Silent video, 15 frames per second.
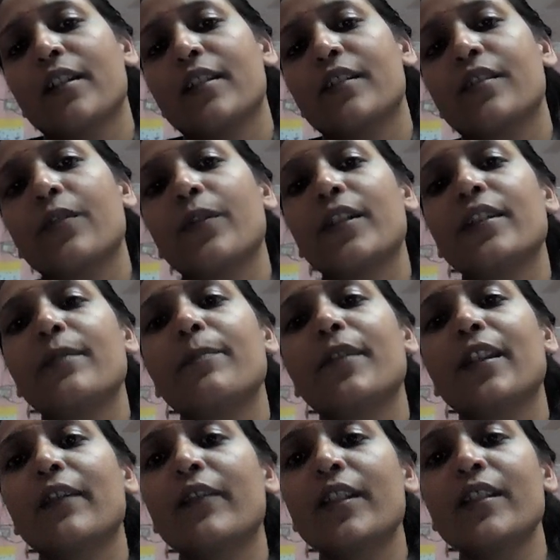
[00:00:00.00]
So in the
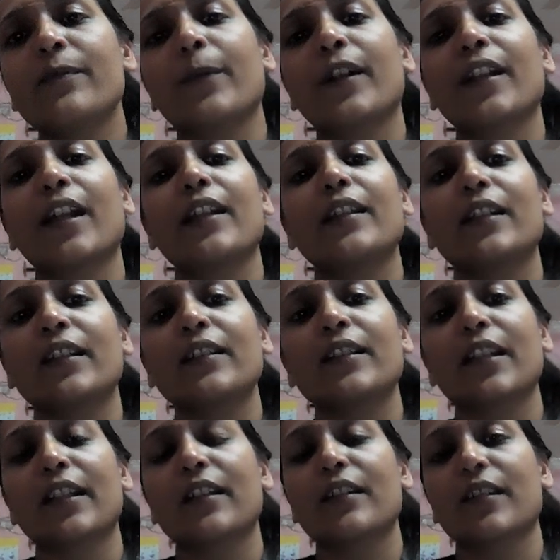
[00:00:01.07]
previous one, I
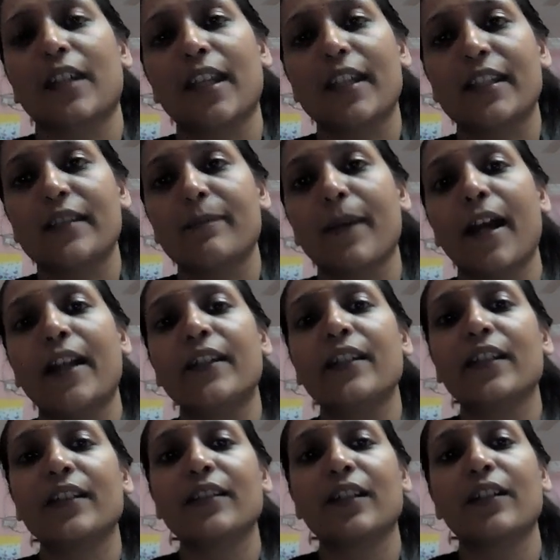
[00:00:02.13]
didn't
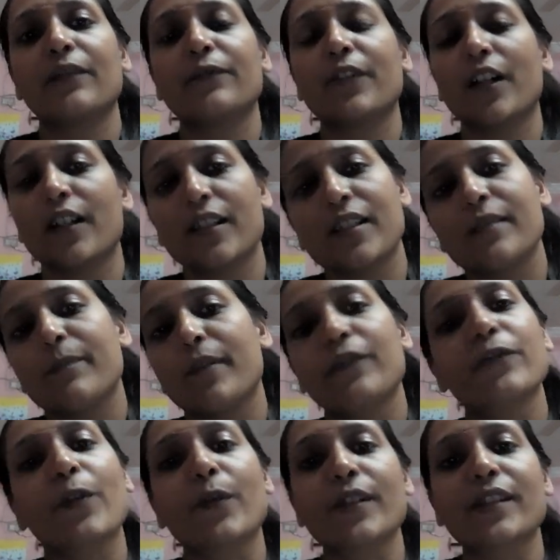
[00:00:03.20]
expand it first
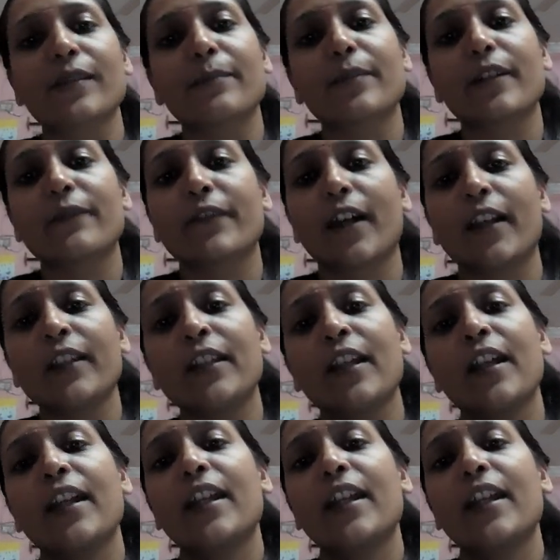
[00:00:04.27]
before simplifying.